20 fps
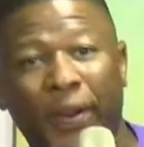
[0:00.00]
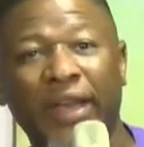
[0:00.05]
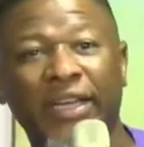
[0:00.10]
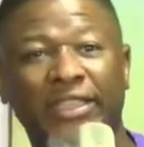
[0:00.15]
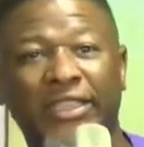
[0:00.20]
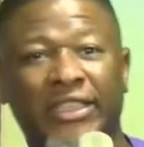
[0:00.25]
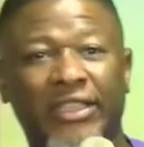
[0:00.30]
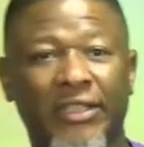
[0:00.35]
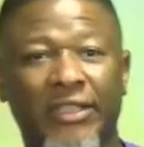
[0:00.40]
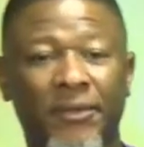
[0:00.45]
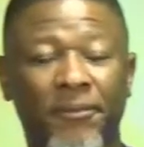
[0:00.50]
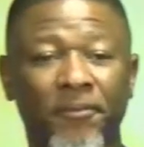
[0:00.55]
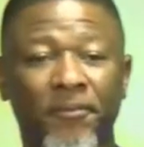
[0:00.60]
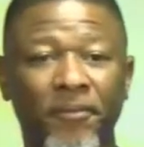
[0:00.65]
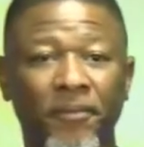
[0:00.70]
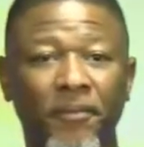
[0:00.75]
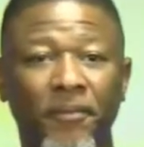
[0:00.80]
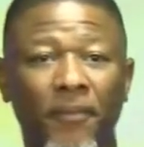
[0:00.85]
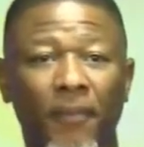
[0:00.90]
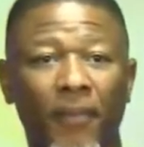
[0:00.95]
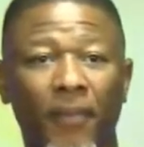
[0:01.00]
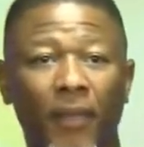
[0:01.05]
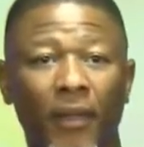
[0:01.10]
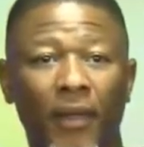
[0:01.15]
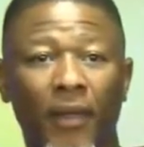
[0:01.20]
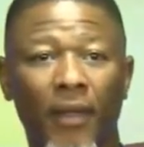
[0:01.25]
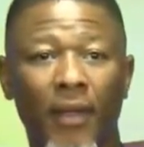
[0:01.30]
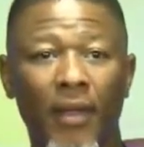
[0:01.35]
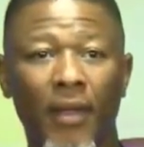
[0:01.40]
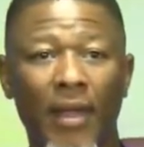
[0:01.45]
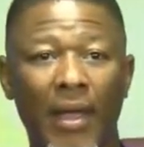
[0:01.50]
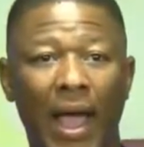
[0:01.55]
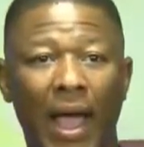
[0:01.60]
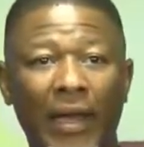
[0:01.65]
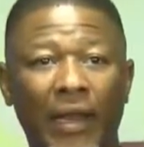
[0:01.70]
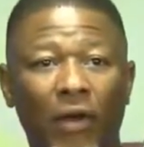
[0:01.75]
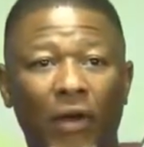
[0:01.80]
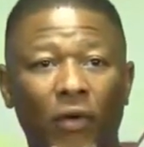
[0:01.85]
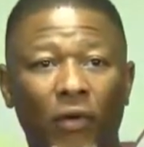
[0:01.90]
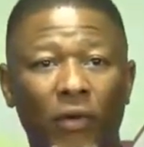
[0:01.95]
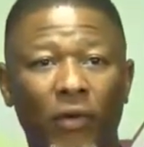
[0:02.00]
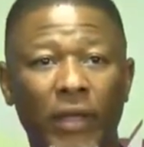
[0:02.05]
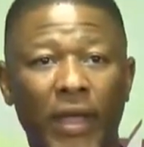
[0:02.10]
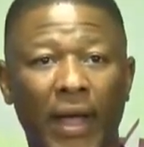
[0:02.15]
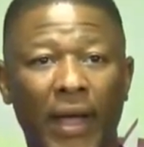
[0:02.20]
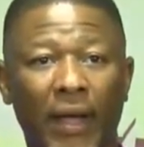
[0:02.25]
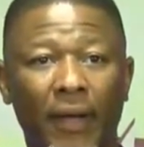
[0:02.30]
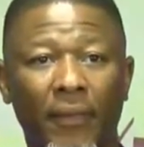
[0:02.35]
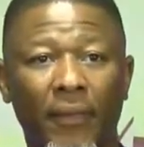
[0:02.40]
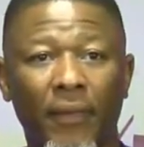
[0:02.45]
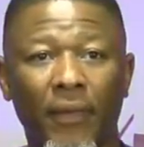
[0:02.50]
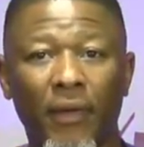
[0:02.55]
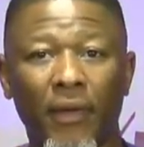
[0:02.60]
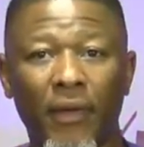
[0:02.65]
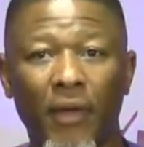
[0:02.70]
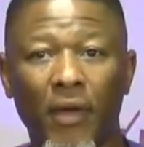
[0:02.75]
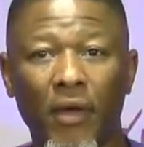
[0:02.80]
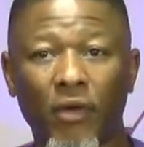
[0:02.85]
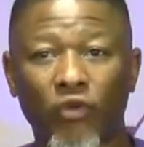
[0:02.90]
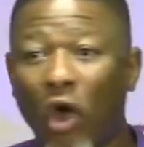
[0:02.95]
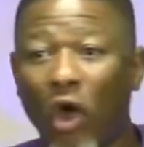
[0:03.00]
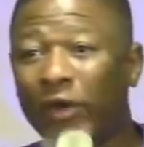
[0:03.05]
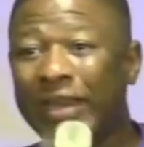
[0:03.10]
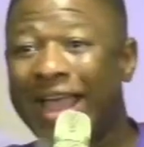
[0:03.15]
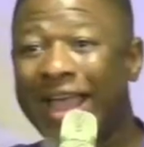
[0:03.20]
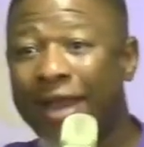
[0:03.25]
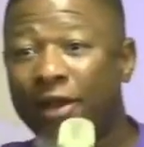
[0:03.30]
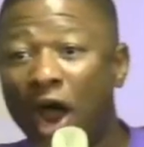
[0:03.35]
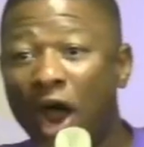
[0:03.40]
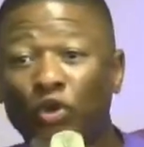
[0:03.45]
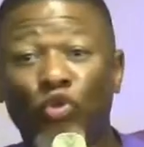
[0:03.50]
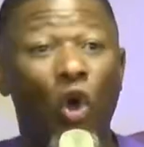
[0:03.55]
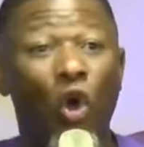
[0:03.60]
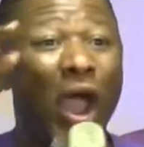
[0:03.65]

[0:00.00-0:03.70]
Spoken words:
preach. Hallelujah. So they are not